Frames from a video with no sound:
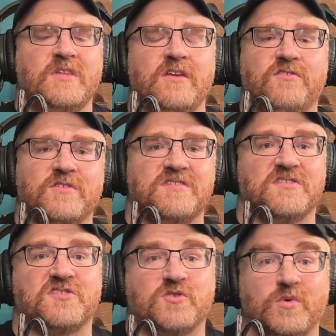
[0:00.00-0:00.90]
So this is the
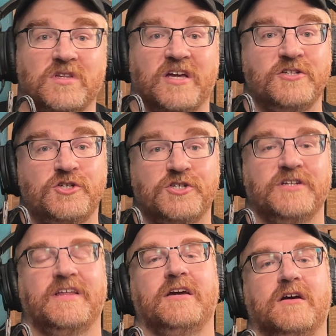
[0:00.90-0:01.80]
school lunch.
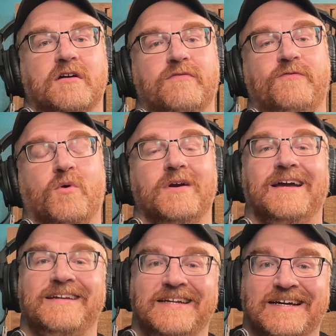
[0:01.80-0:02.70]
They are
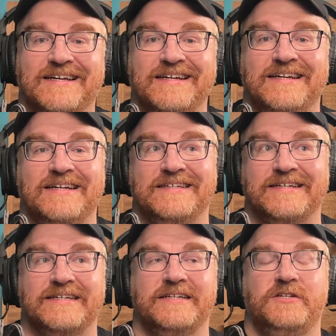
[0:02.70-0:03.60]

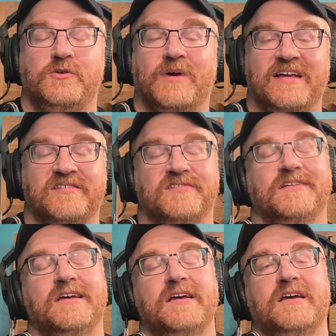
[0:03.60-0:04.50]
$499.99 US
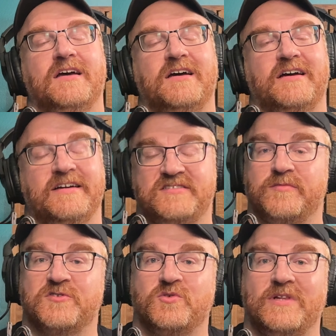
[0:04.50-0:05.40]
at
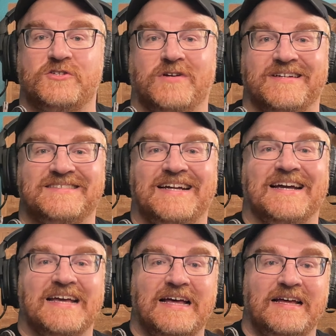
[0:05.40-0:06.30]

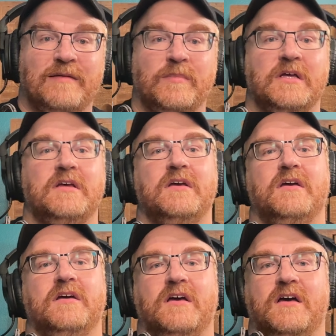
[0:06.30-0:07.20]
summerschoolelectronics.com.
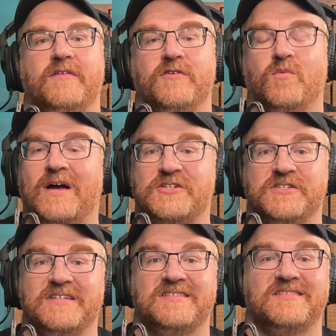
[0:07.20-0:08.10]
If you're
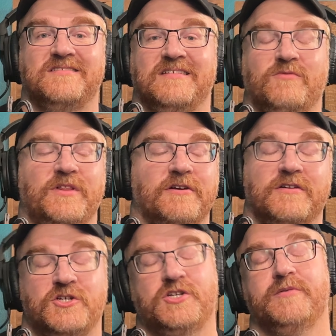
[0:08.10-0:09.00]
watching this when they were
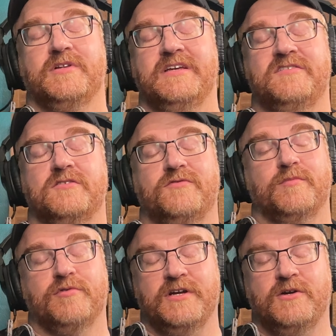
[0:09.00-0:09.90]
initially released, they're for
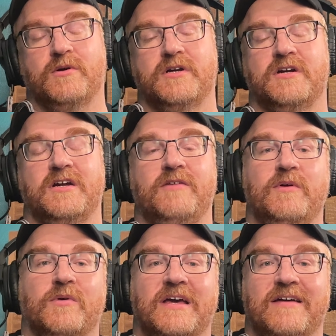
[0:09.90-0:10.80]
pre-order, and we
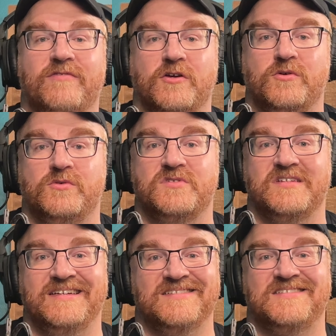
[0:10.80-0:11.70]
will have those
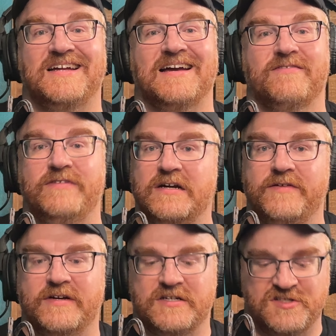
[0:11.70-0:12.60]
in stock very,
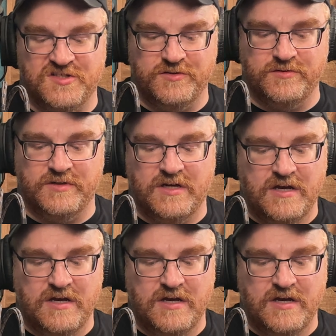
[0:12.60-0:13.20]
very soon.